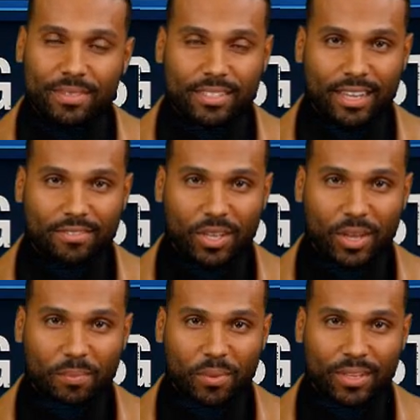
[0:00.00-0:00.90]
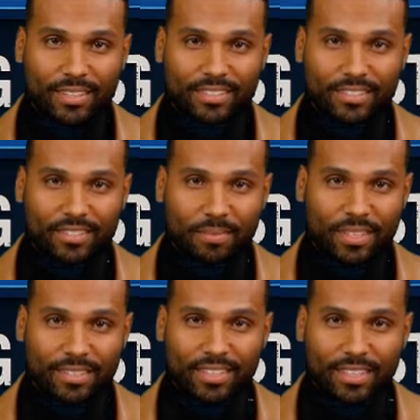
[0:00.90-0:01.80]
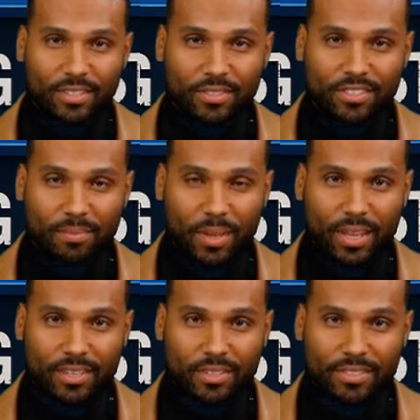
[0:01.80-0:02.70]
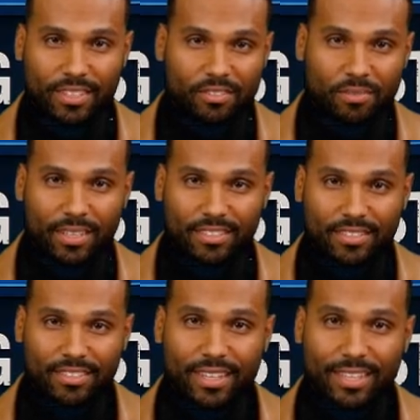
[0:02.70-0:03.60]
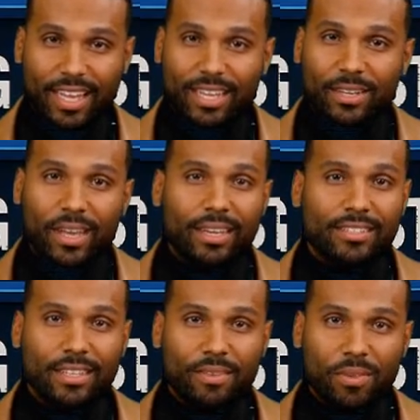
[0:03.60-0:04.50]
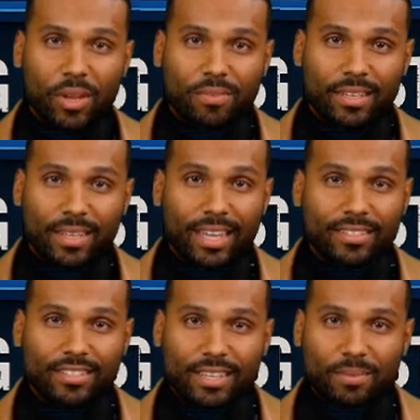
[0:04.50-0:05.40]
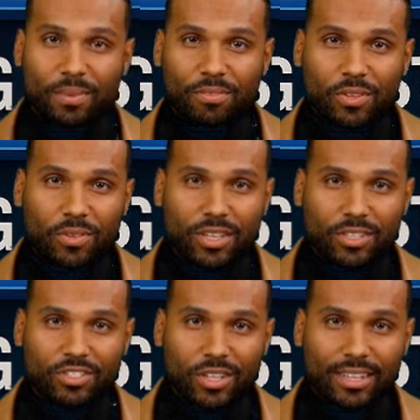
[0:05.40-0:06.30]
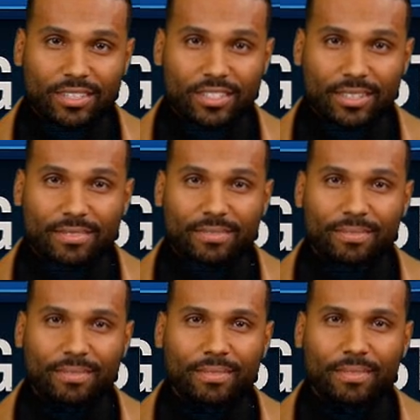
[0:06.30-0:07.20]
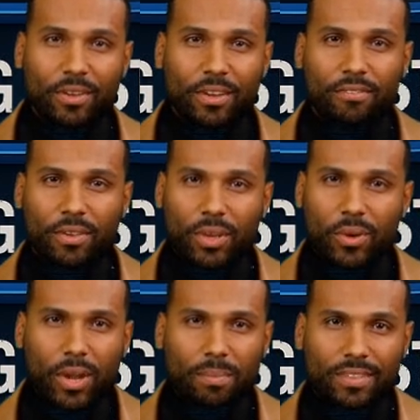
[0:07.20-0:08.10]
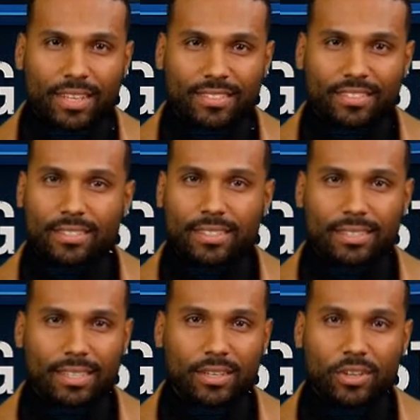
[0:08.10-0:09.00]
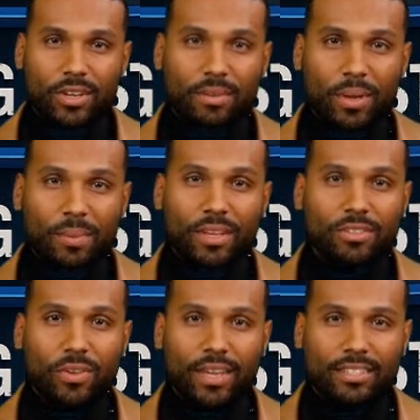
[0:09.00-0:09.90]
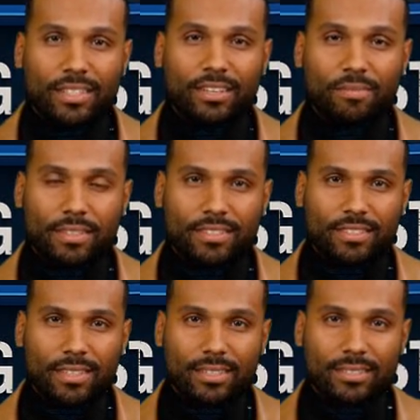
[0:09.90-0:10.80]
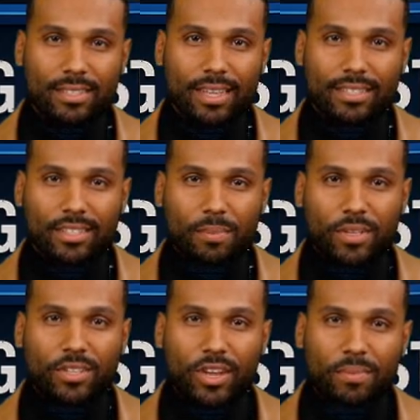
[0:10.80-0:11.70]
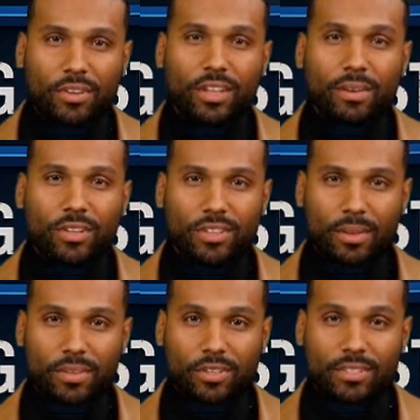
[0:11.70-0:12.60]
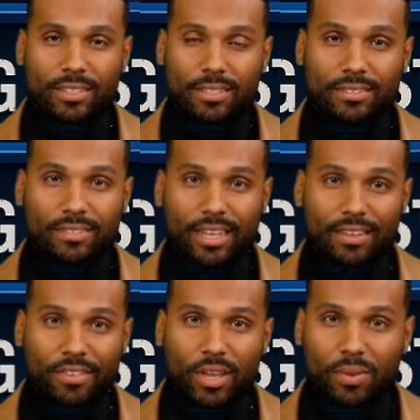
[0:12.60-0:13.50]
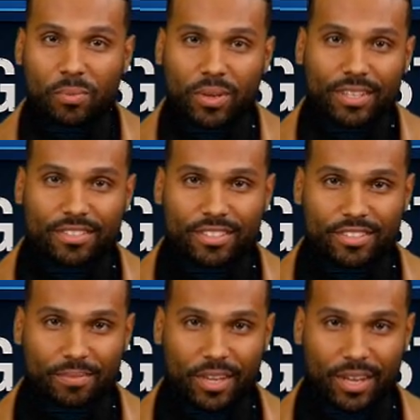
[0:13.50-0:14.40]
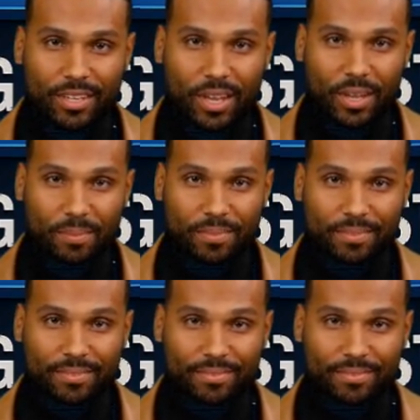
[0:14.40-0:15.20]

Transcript: The DEFCON warning system continues to monitor these risks and analyze the evolving landscape of nuclear strategy. You can follow updates, including public threat assessments, at www.defconwarningsystem.com.